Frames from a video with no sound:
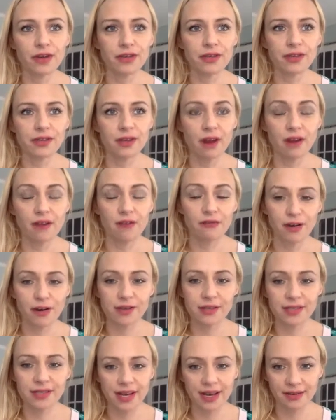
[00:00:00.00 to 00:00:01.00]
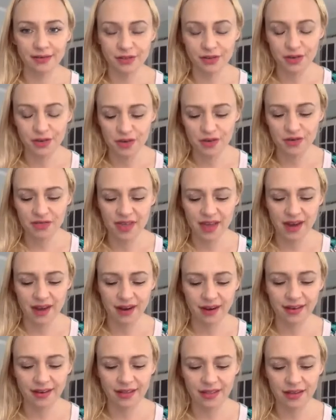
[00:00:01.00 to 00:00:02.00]
our first afternoon
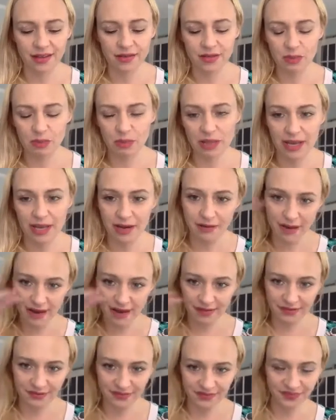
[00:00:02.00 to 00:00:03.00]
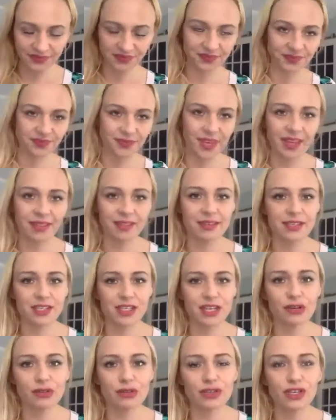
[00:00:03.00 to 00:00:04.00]
there was a playground at the
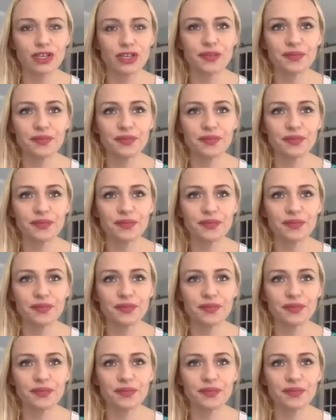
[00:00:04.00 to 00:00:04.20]
shelter,